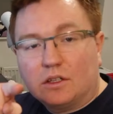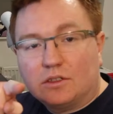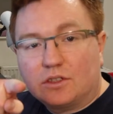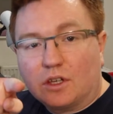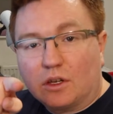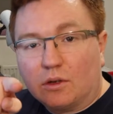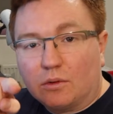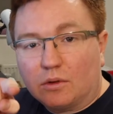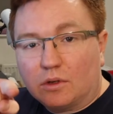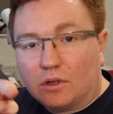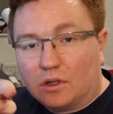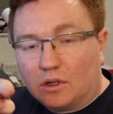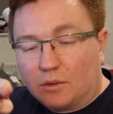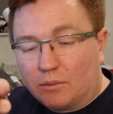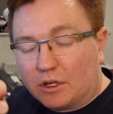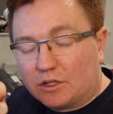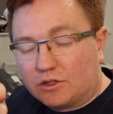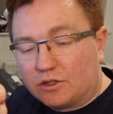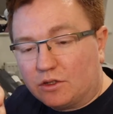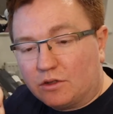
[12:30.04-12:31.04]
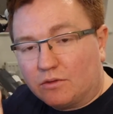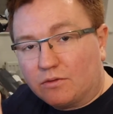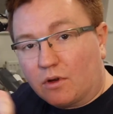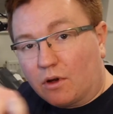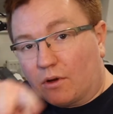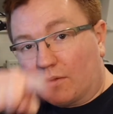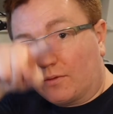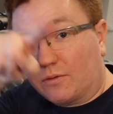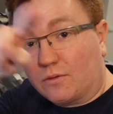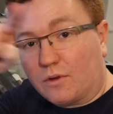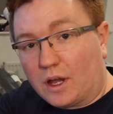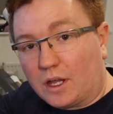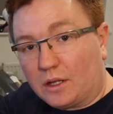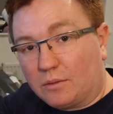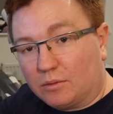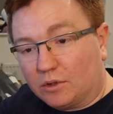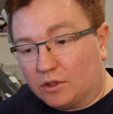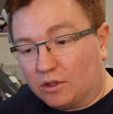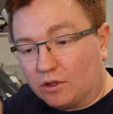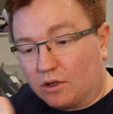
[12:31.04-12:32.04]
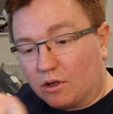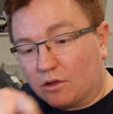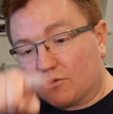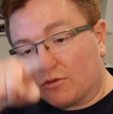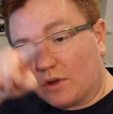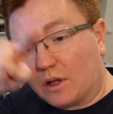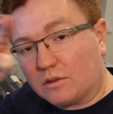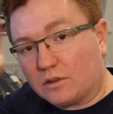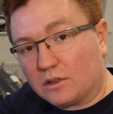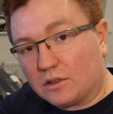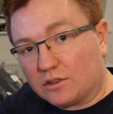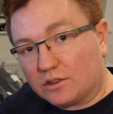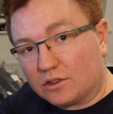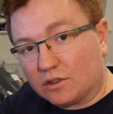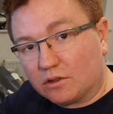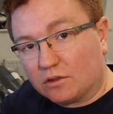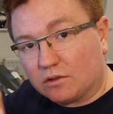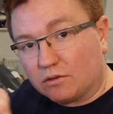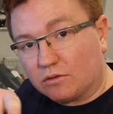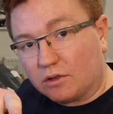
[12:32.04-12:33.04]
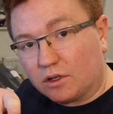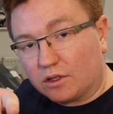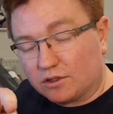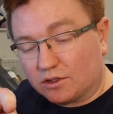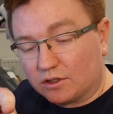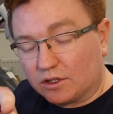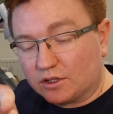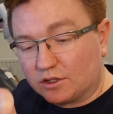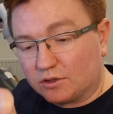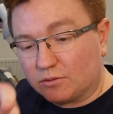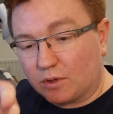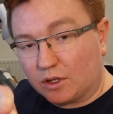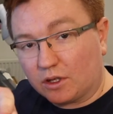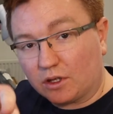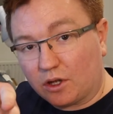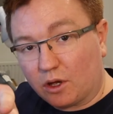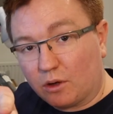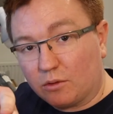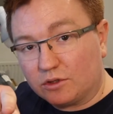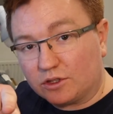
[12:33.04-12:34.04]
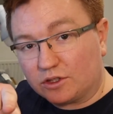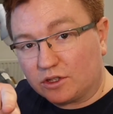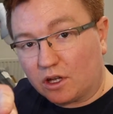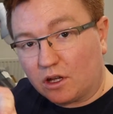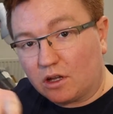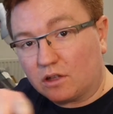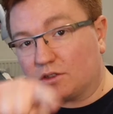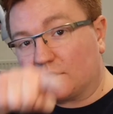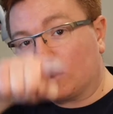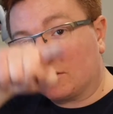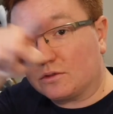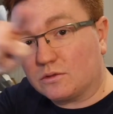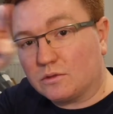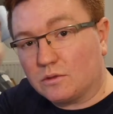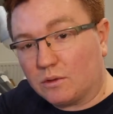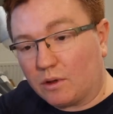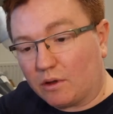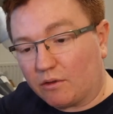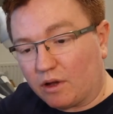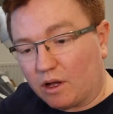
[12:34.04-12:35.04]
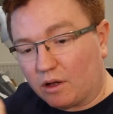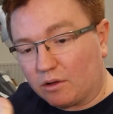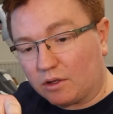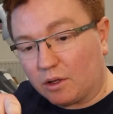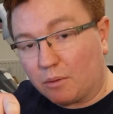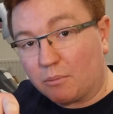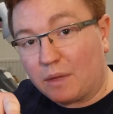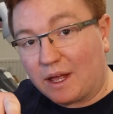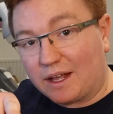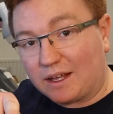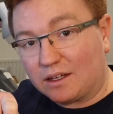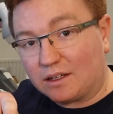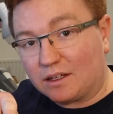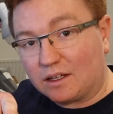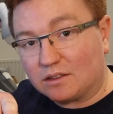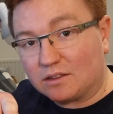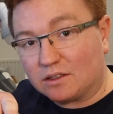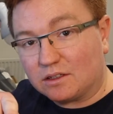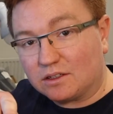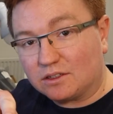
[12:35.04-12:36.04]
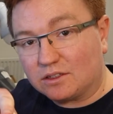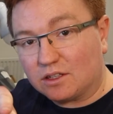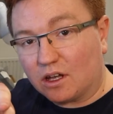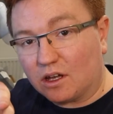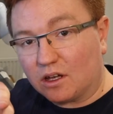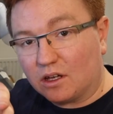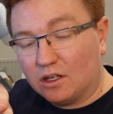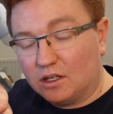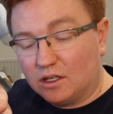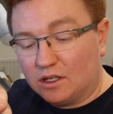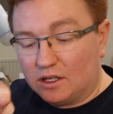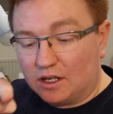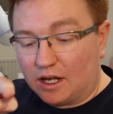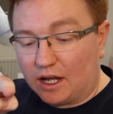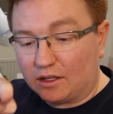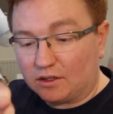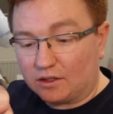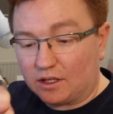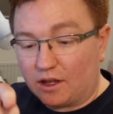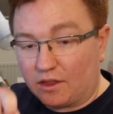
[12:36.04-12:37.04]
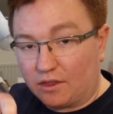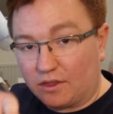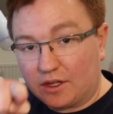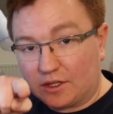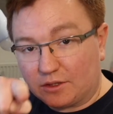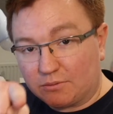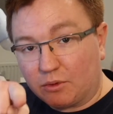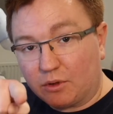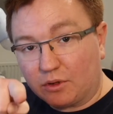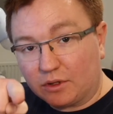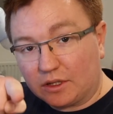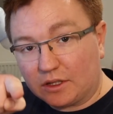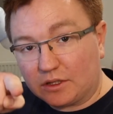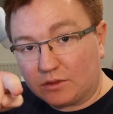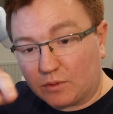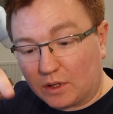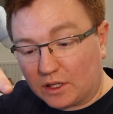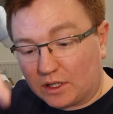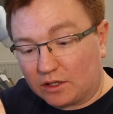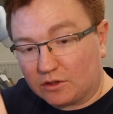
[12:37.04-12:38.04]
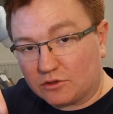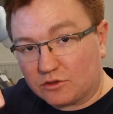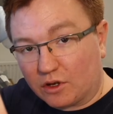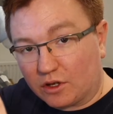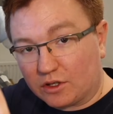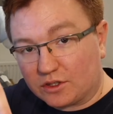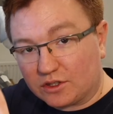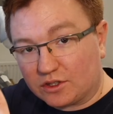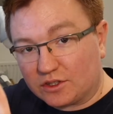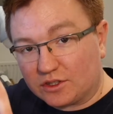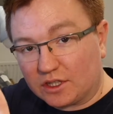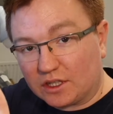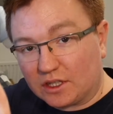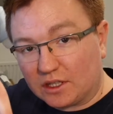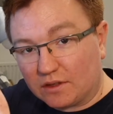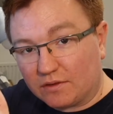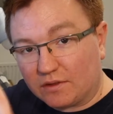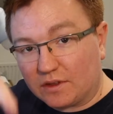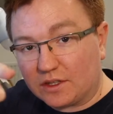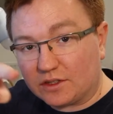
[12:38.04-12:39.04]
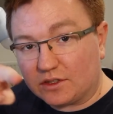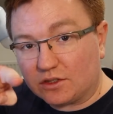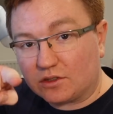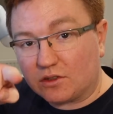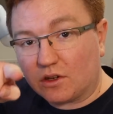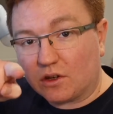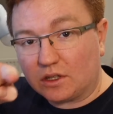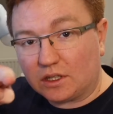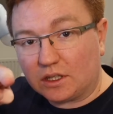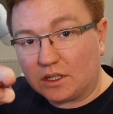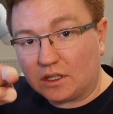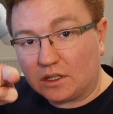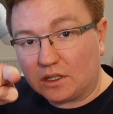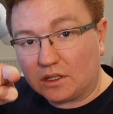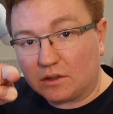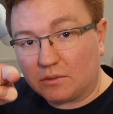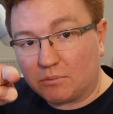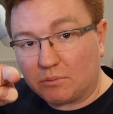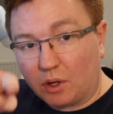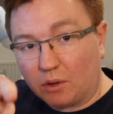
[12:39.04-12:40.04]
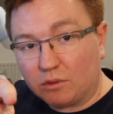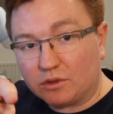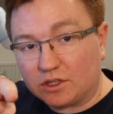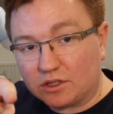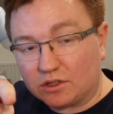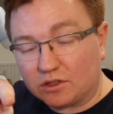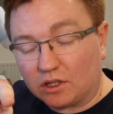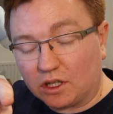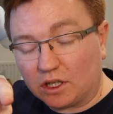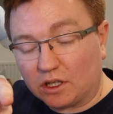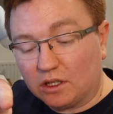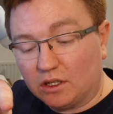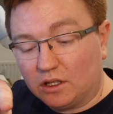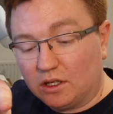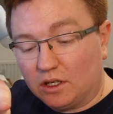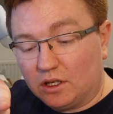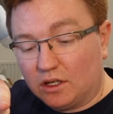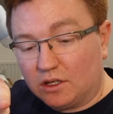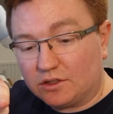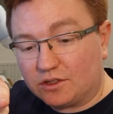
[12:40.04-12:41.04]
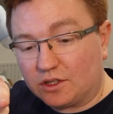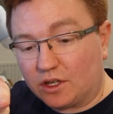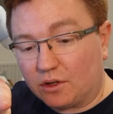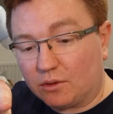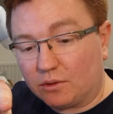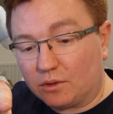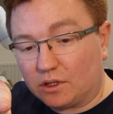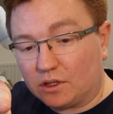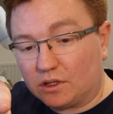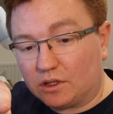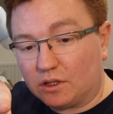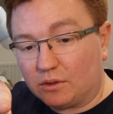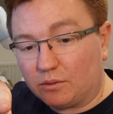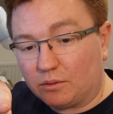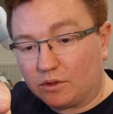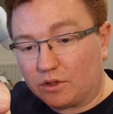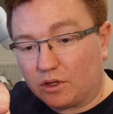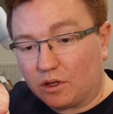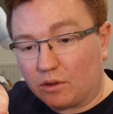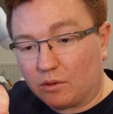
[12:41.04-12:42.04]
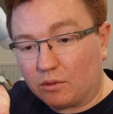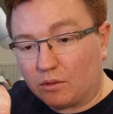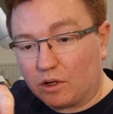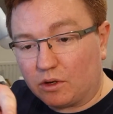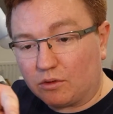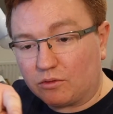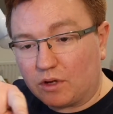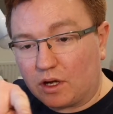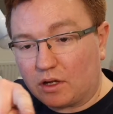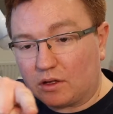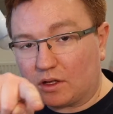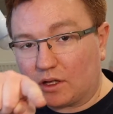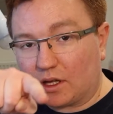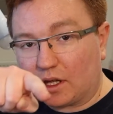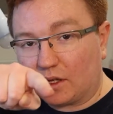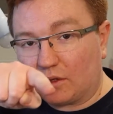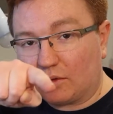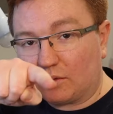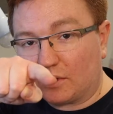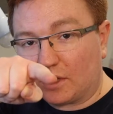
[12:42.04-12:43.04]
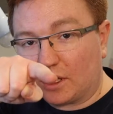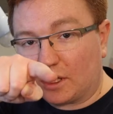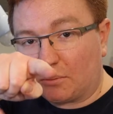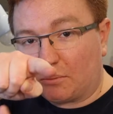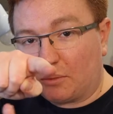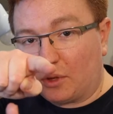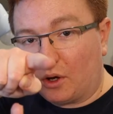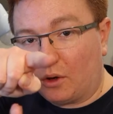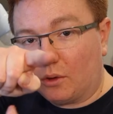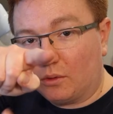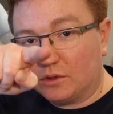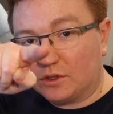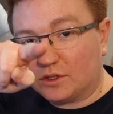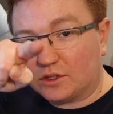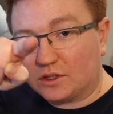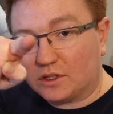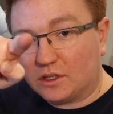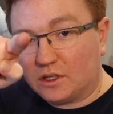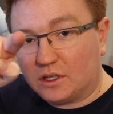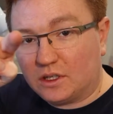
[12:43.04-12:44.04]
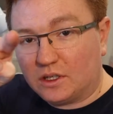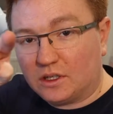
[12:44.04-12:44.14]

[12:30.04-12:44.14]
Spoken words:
So imagine you've got a frame that goes round in a circle, right? So this is where the code starts, goes all the way around and back again to the start. And at this point is when it tries to see if this has got any pulses on it. So it would go around like that, you'd get a pulse,